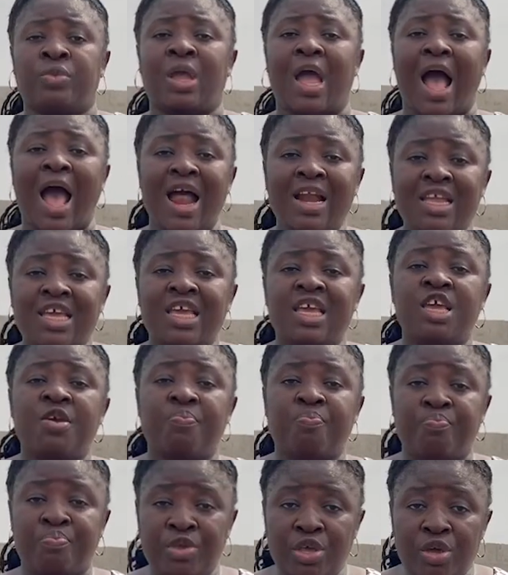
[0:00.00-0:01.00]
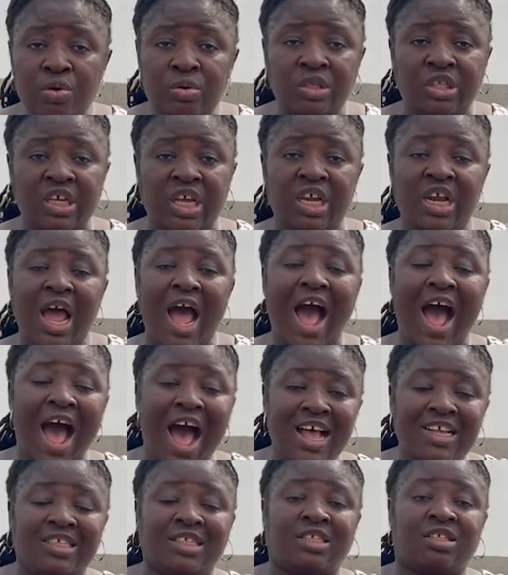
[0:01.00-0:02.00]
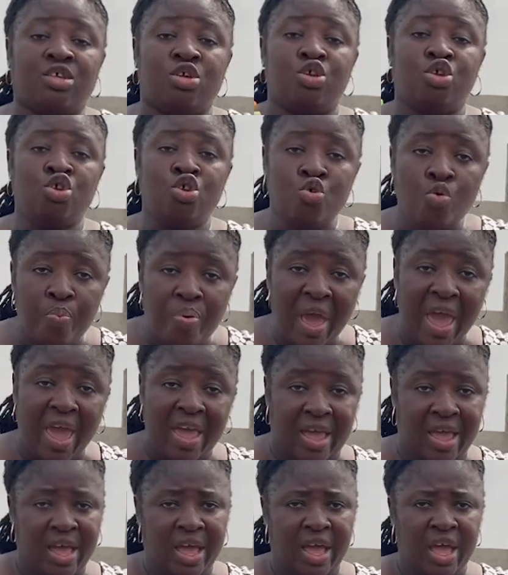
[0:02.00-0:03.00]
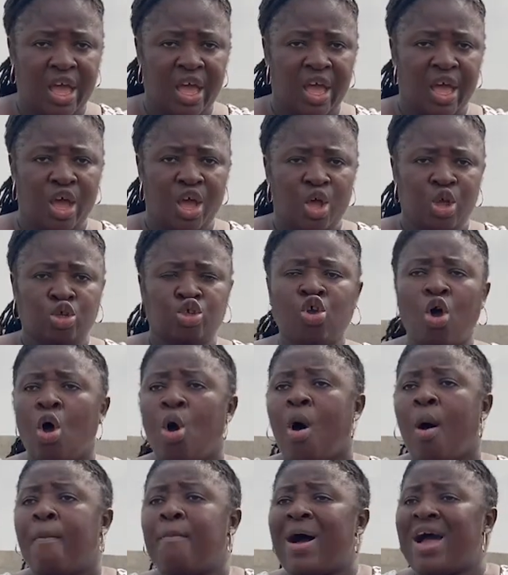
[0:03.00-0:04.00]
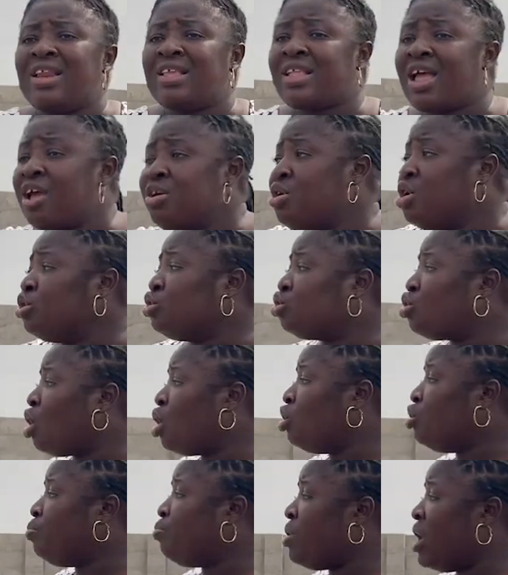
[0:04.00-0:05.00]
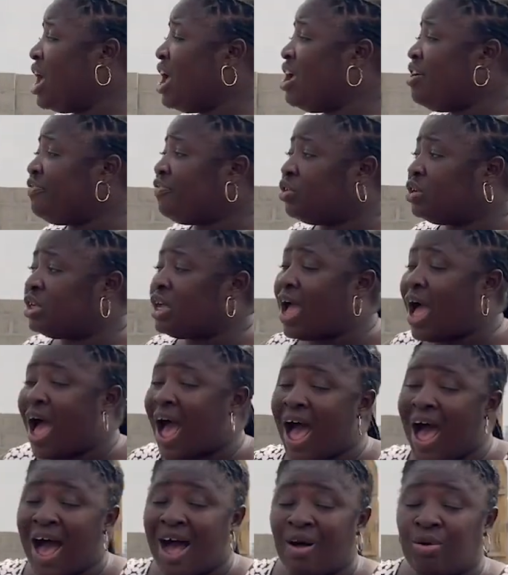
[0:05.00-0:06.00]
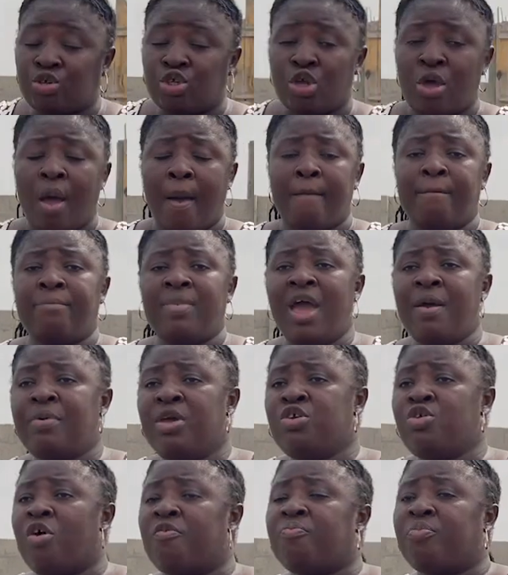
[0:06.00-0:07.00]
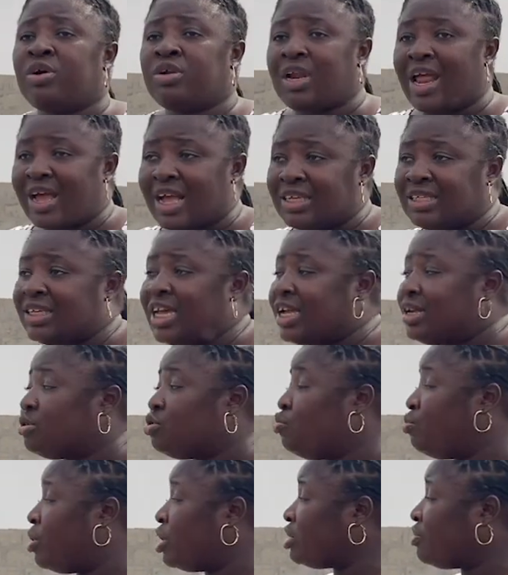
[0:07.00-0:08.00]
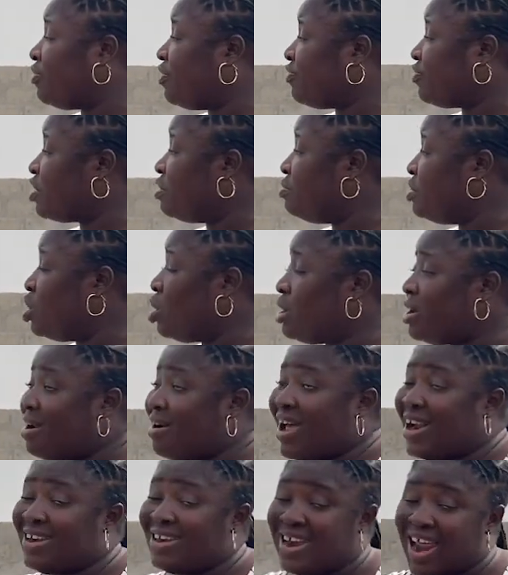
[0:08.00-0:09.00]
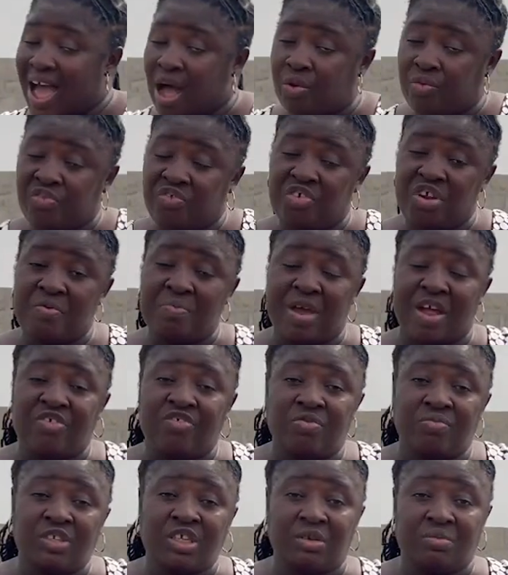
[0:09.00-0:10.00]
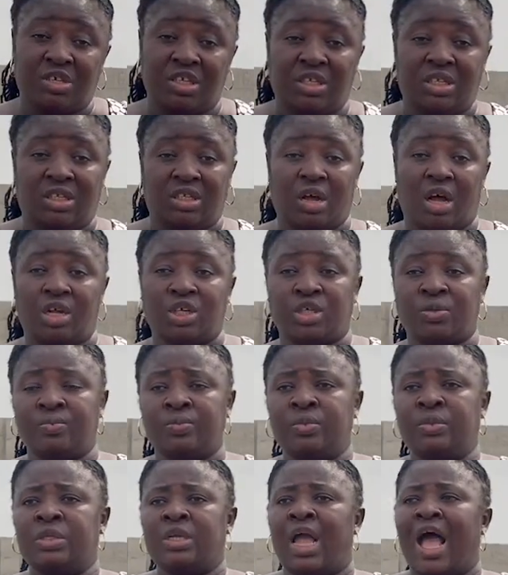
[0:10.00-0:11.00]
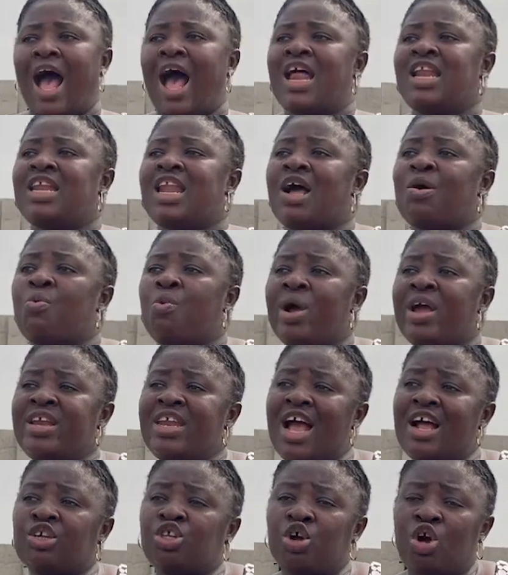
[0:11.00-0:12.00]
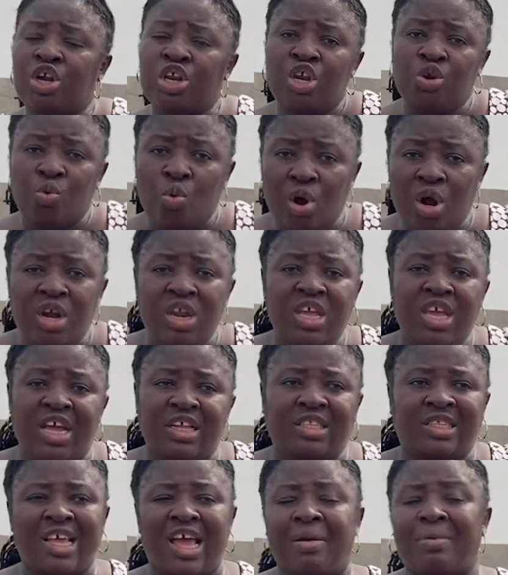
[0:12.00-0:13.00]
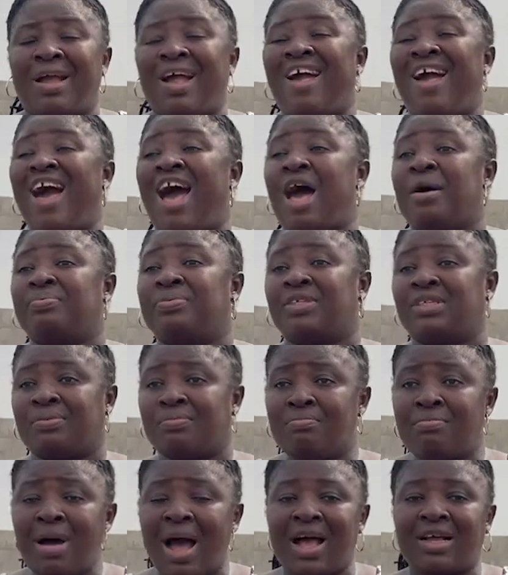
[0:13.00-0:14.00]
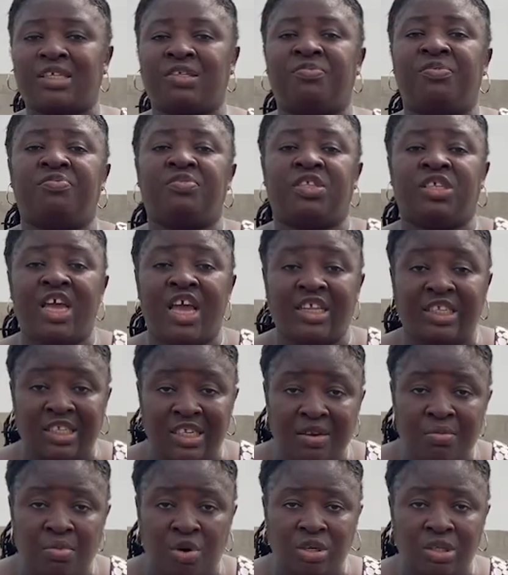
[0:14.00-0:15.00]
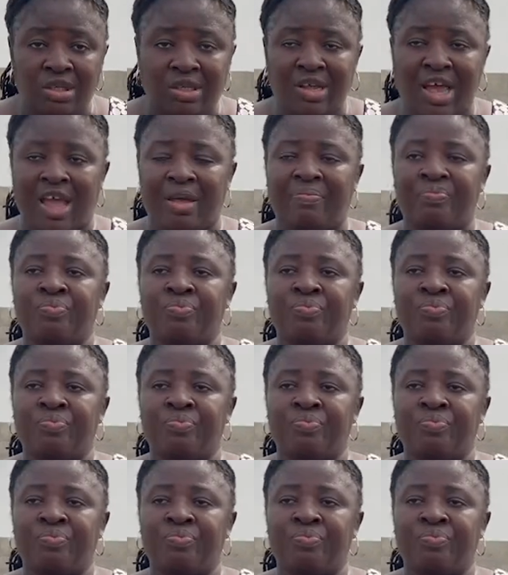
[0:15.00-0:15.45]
and keep building as you pay. So by the time you're done paying for the house, maybe you're bought, like I said, you bought 15 million naira now, 3-bedroom semi-detached. And when they are done in 1 year time, caps, max 18 months time,